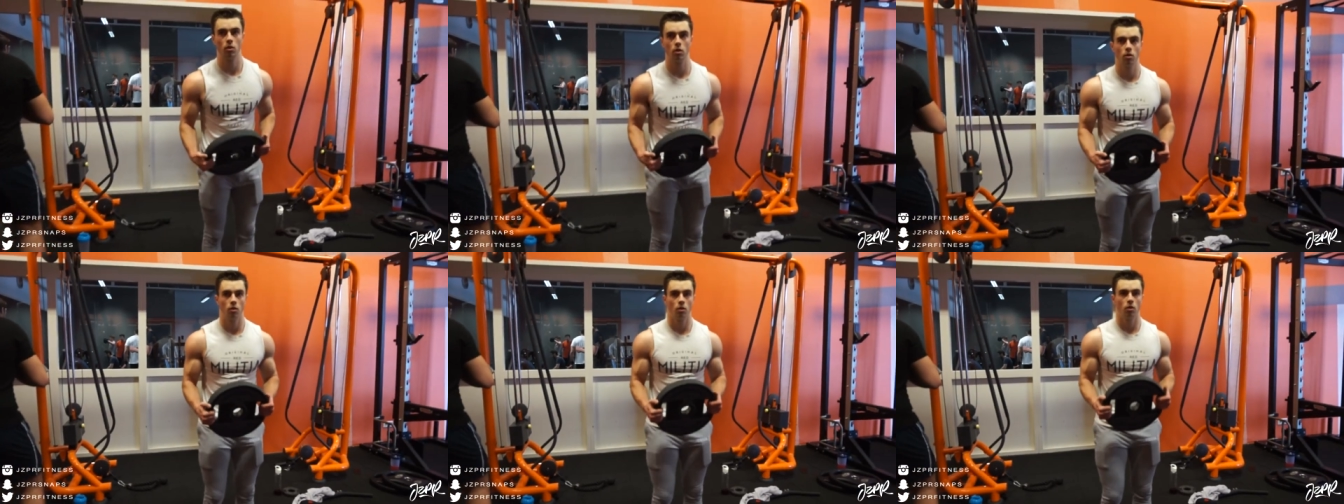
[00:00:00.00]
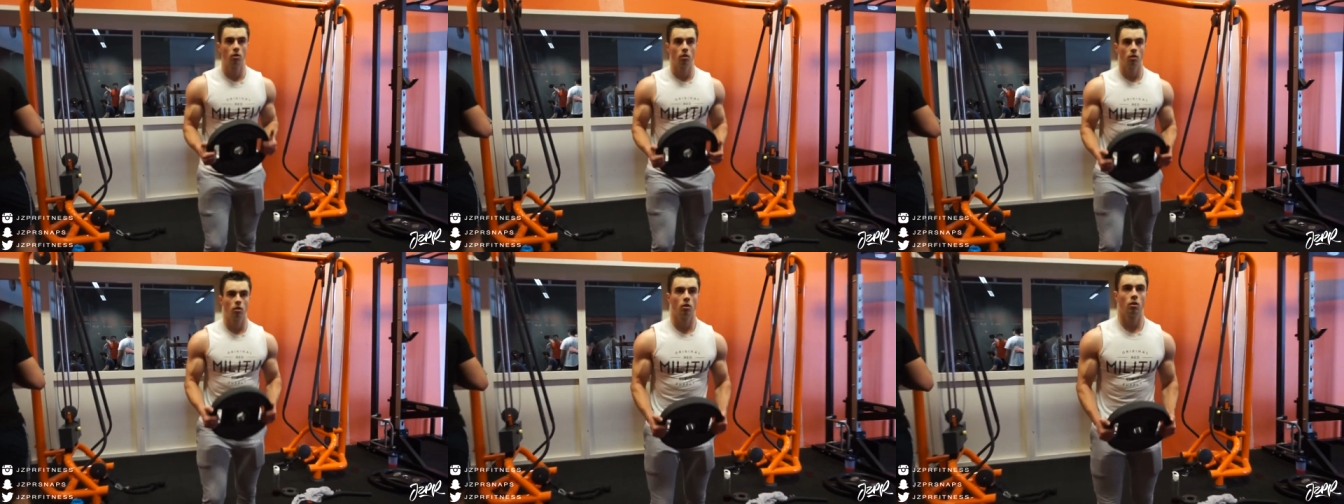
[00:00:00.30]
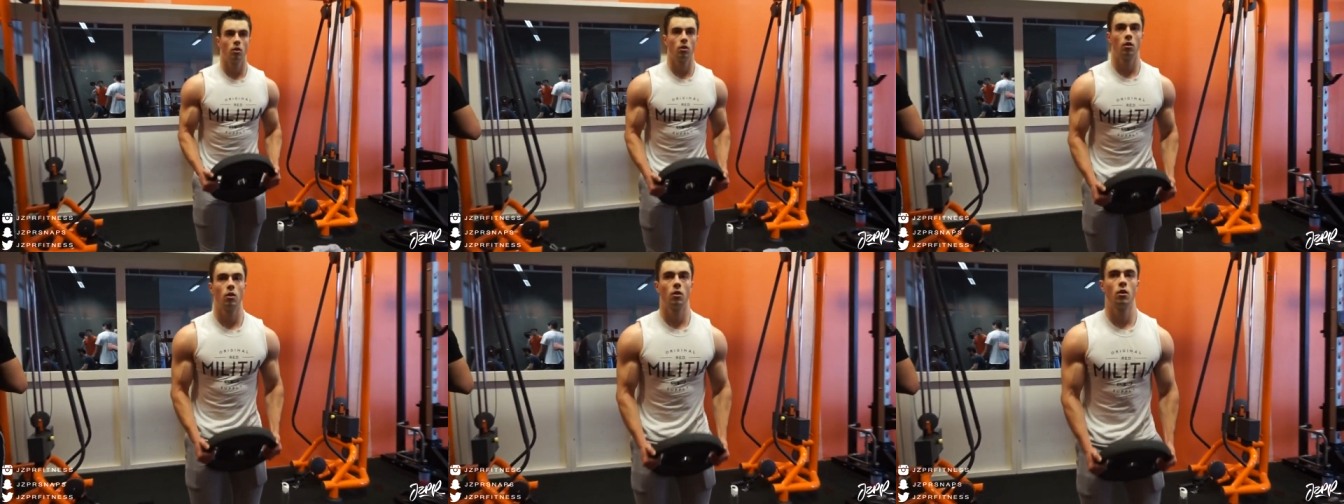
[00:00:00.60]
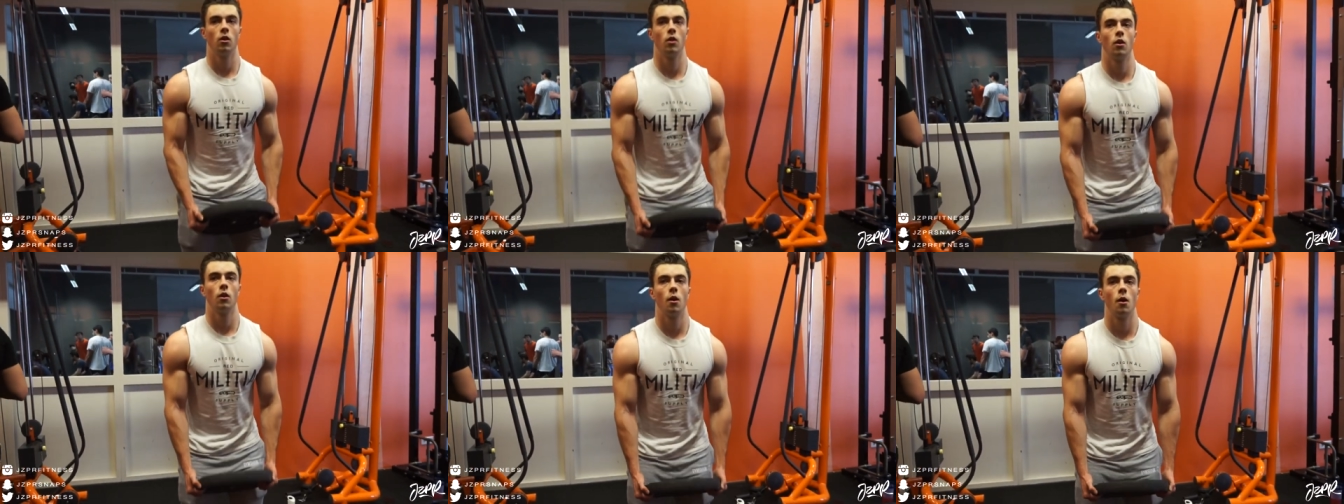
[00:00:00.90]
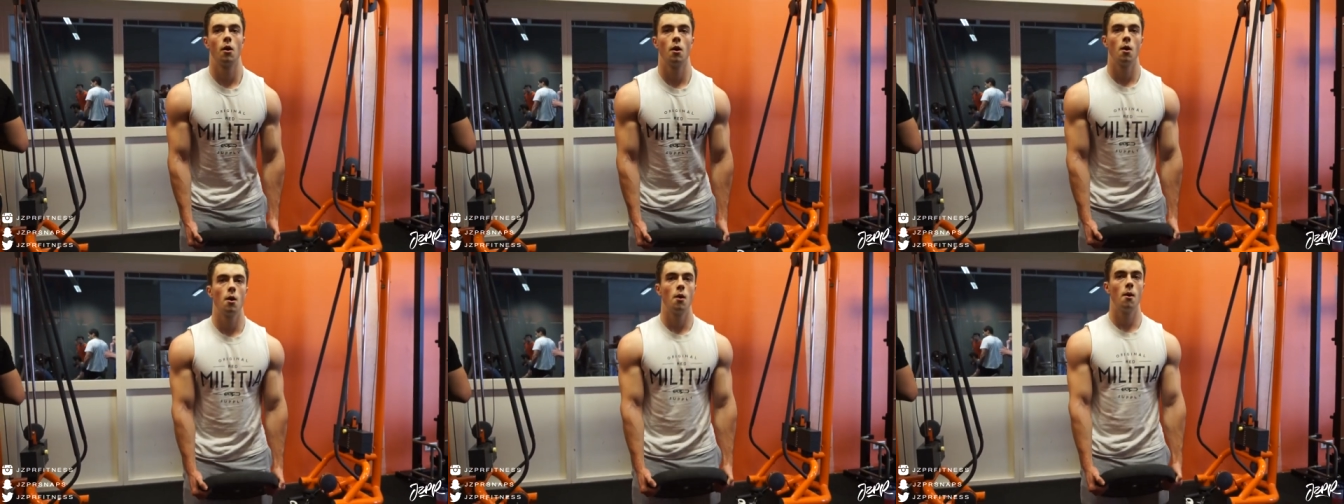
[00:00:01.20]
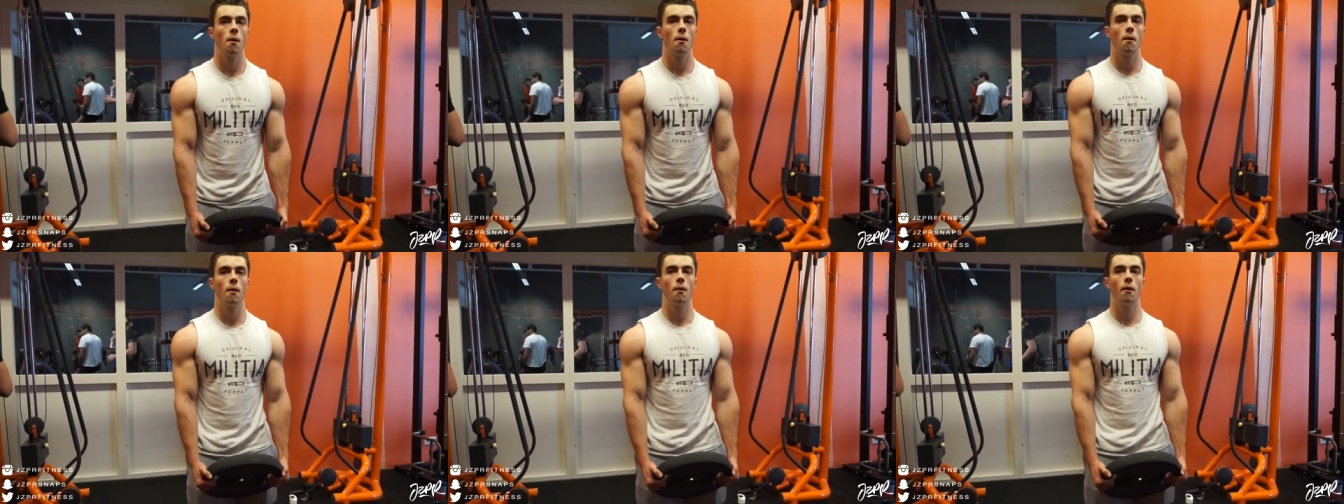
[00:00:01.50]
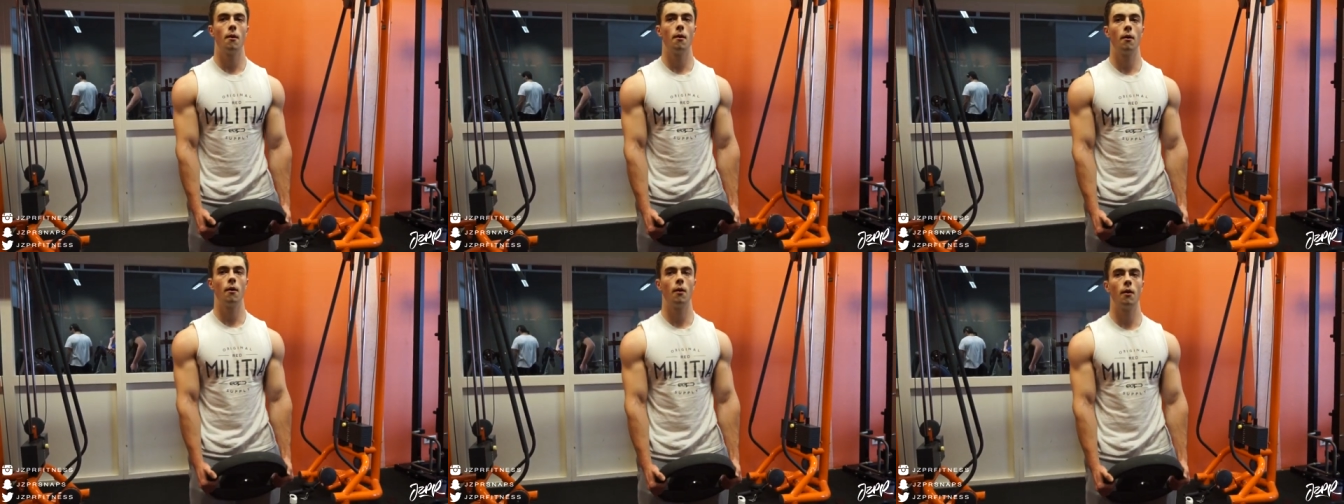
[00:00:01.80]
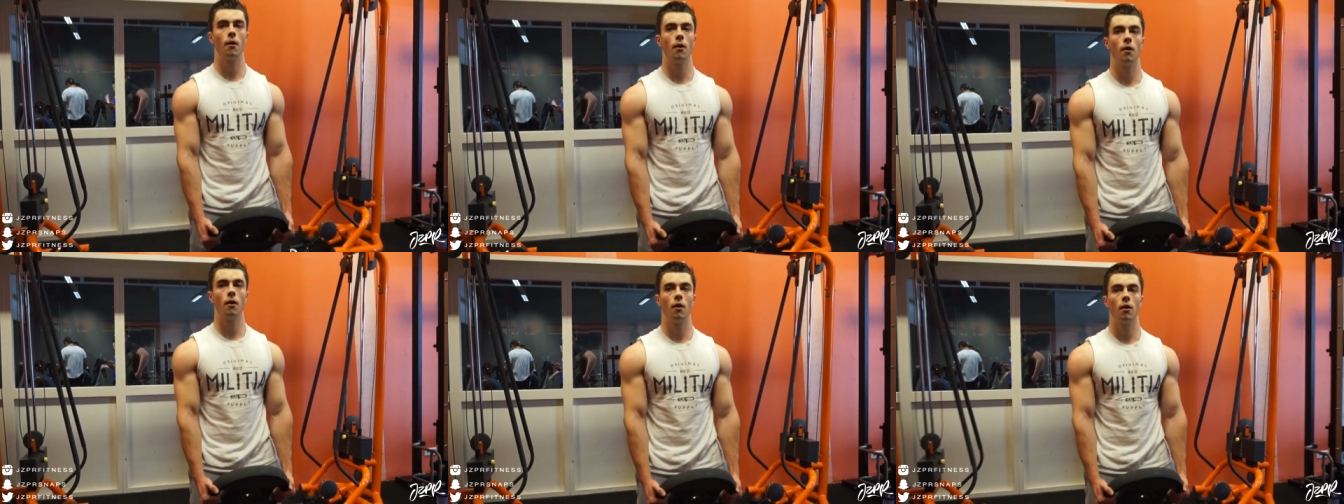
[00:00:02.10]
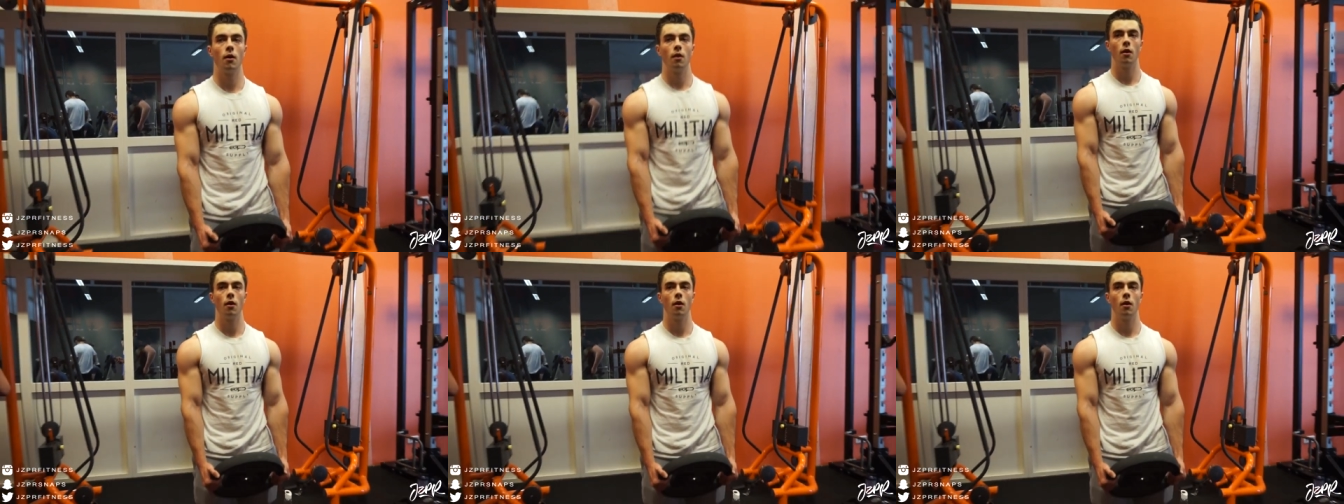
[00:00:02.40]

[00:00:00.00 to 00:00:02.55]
in the front delts so that's great